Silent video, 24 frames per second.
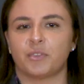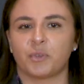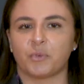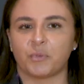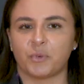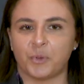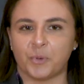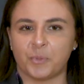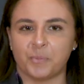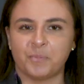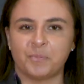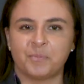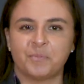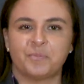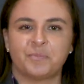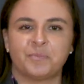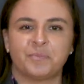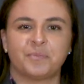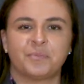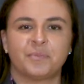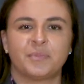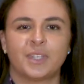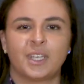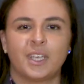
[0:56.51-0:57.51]
of the room.
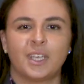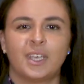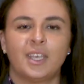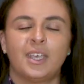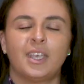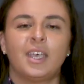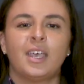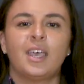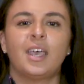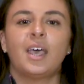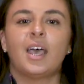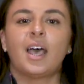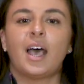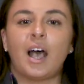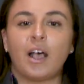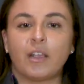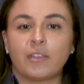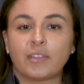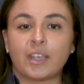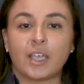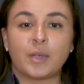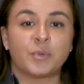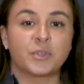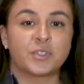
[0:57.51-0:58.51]

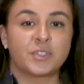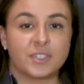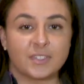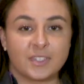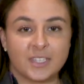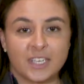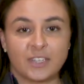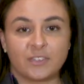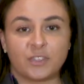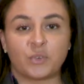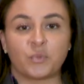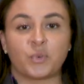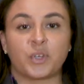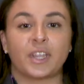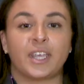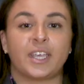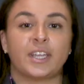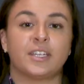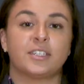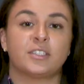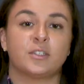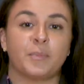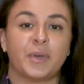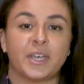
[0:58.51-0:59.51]
Alzheimer's disease and
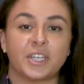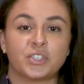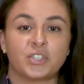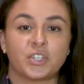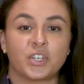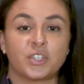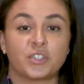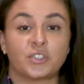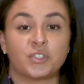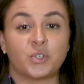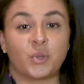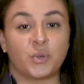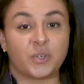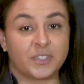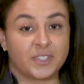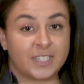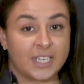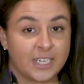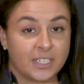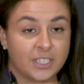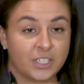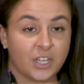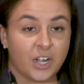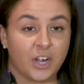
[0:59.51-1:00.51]
related dementias, known as
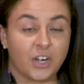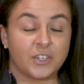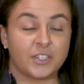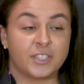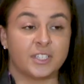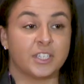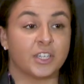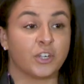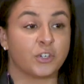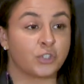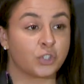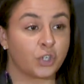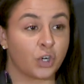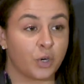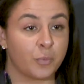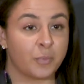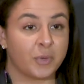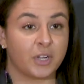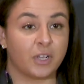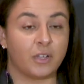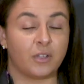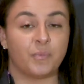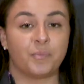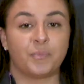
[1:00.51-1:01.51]
ADRD, are
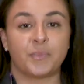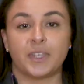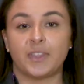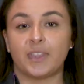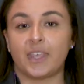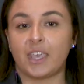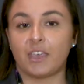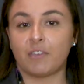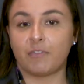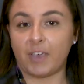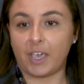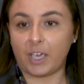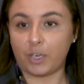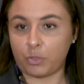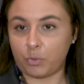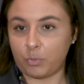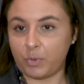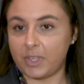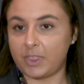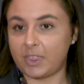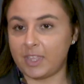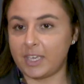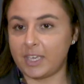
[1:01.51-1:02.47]
terminal, and they affect three